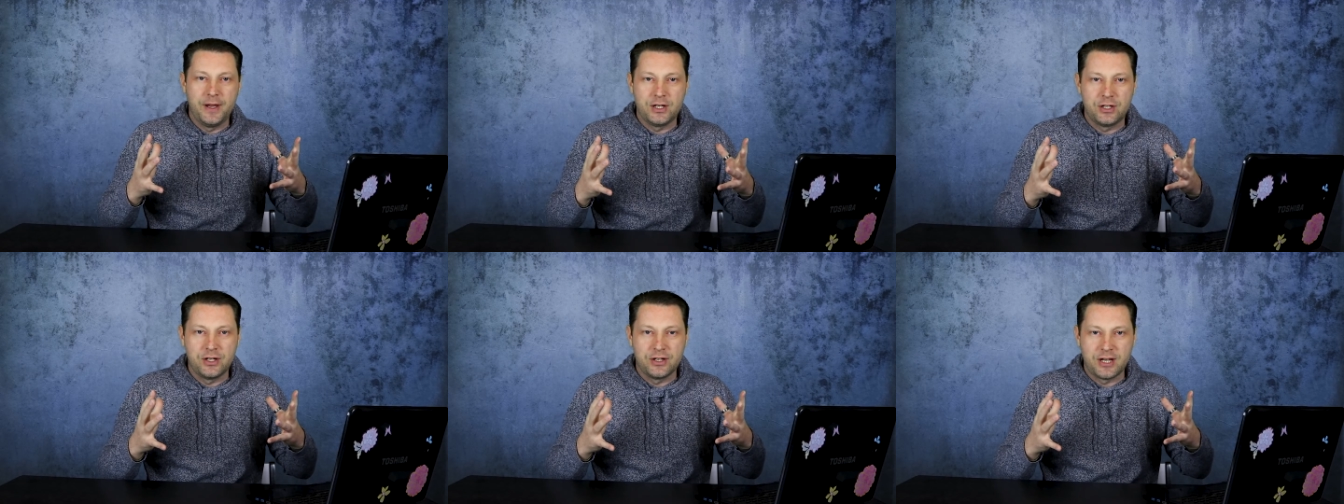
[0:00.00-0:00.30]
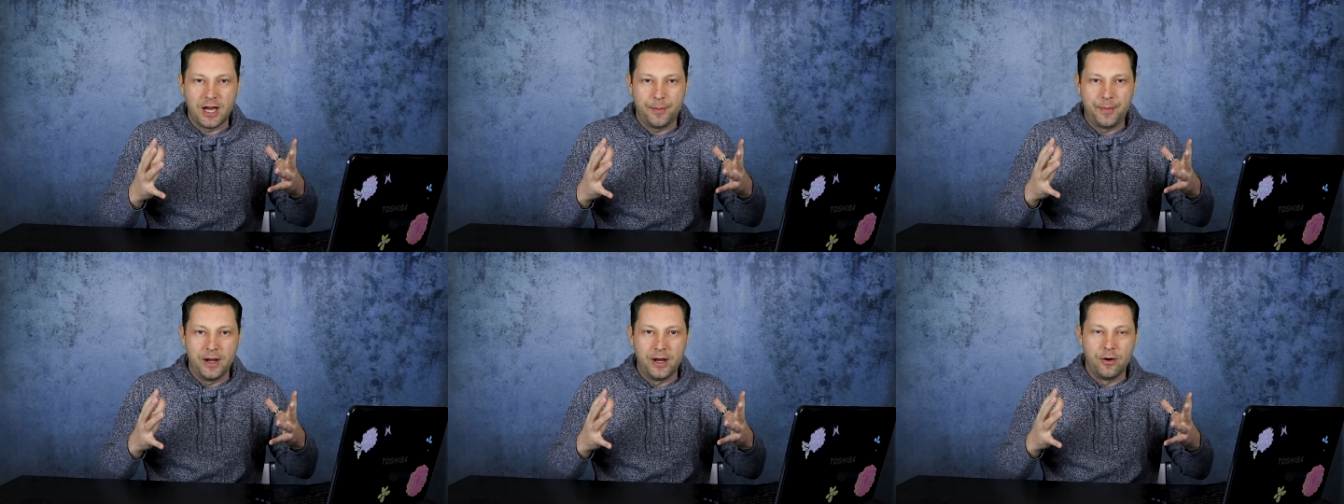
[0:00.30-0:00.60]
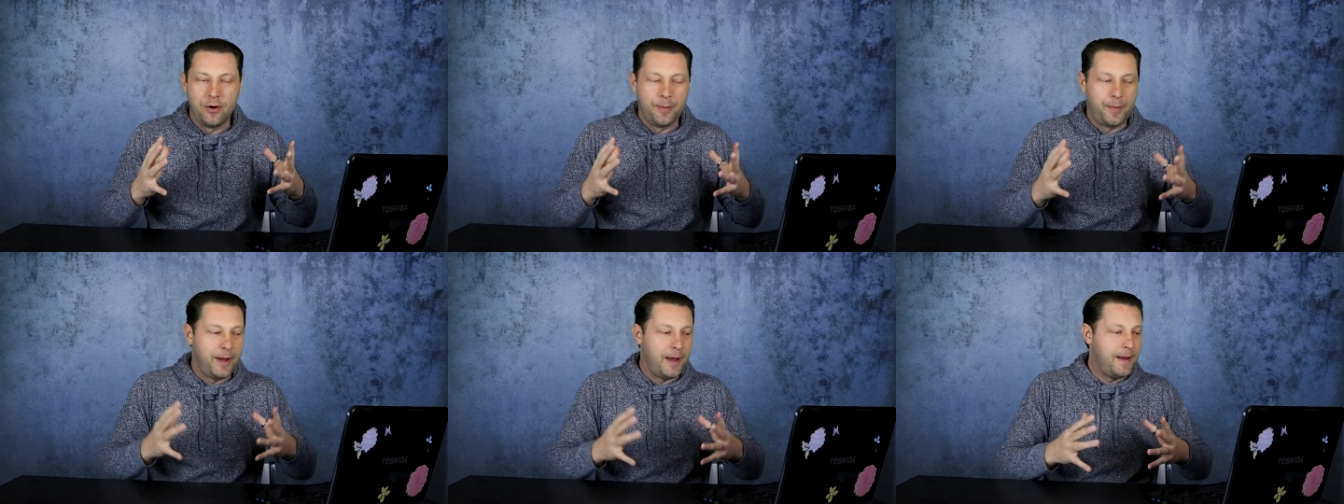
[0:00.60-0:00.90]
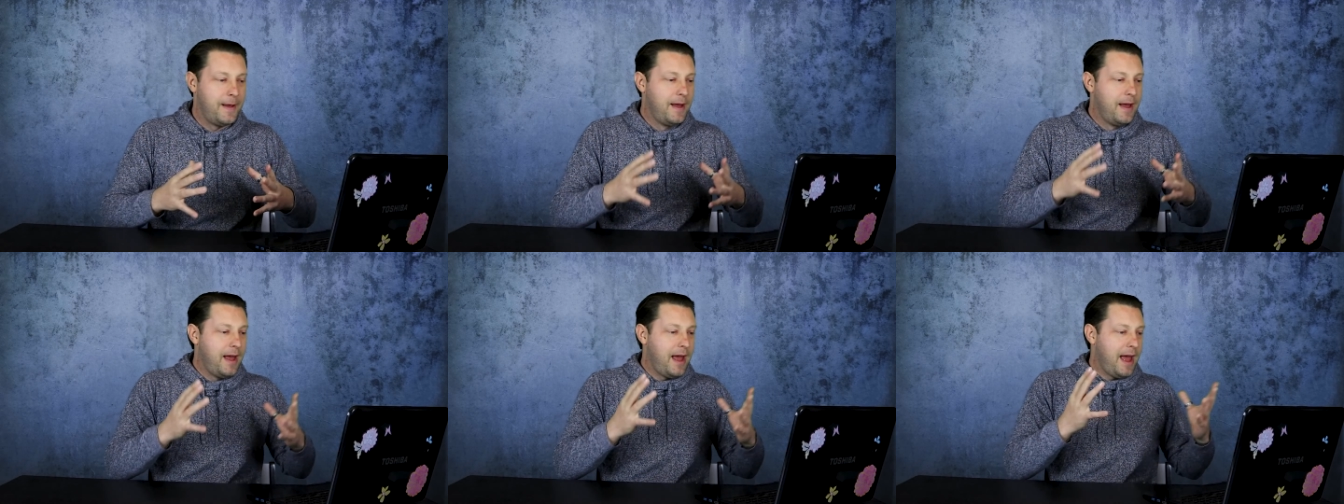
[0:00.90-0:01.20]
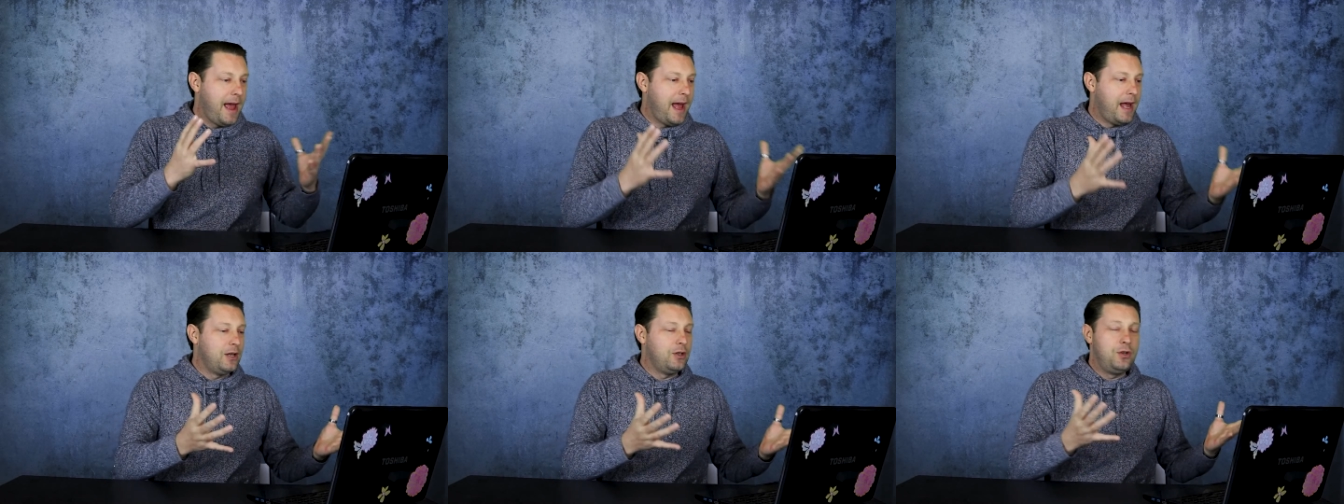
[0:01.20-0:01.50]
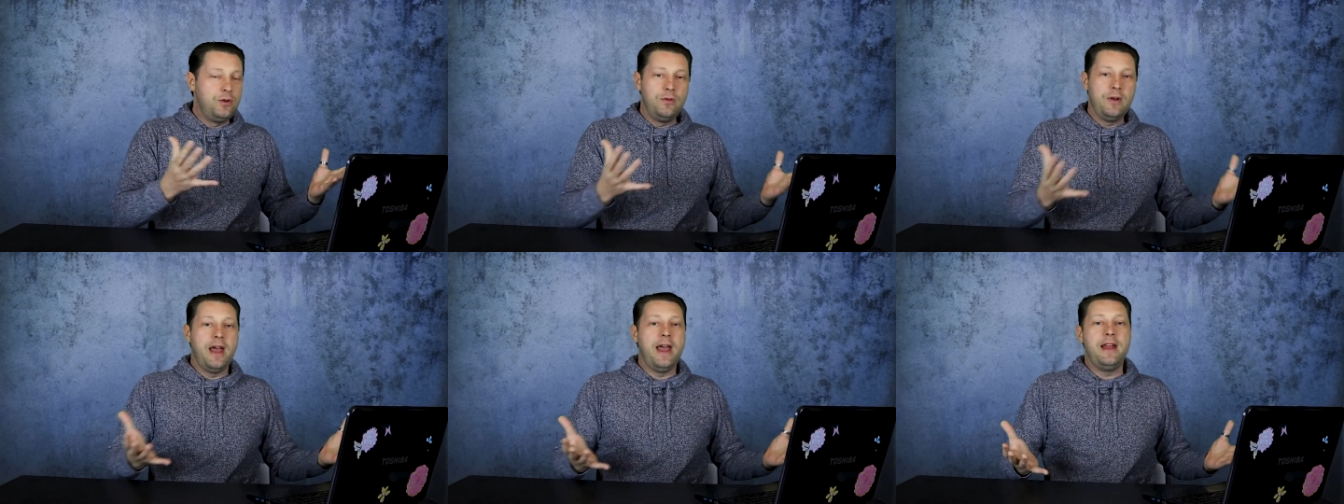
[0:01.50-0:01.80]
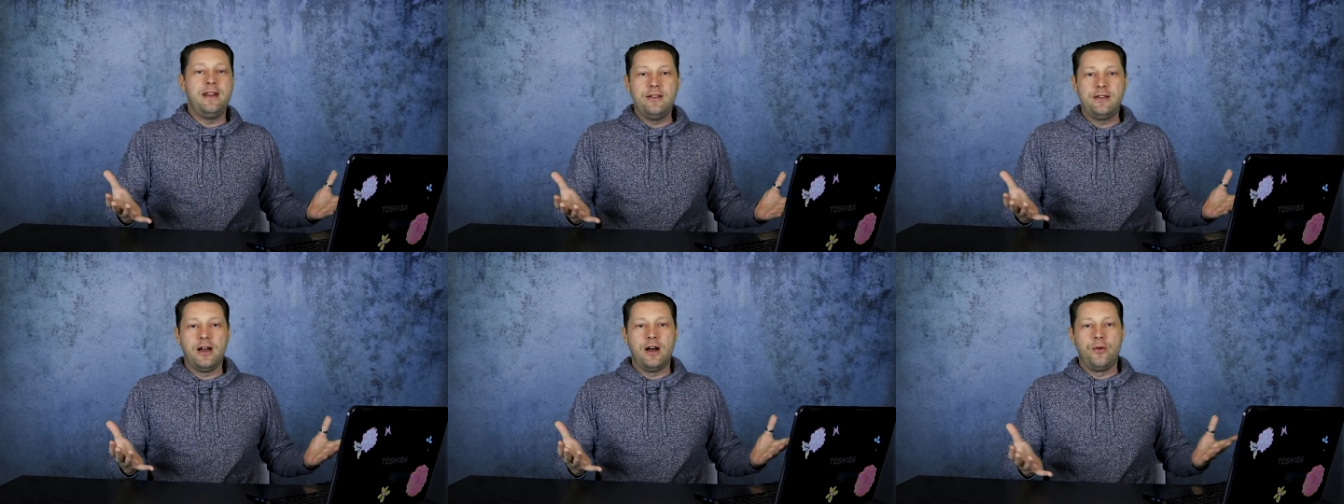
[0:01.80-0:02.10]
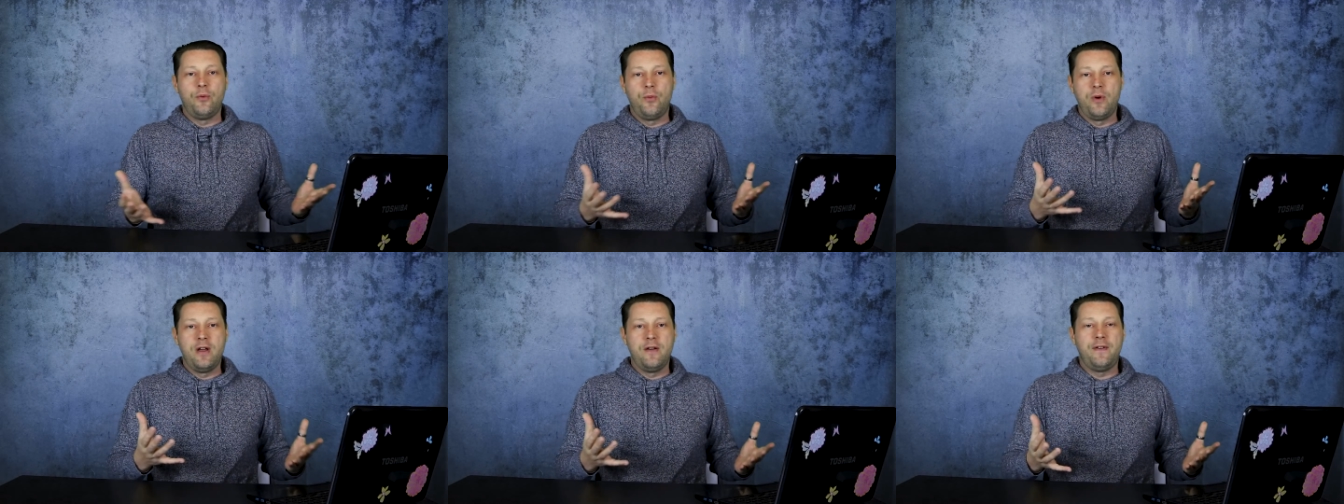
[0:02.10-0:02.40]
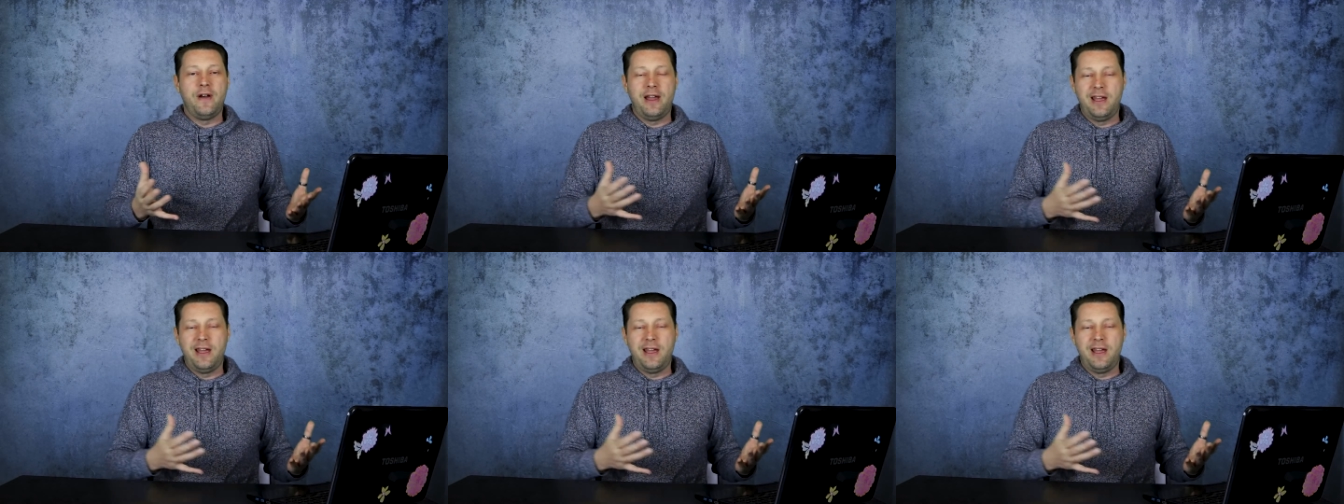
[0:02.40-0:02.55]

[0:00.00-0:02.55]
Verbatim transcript: pictures up a little bit, and you end up with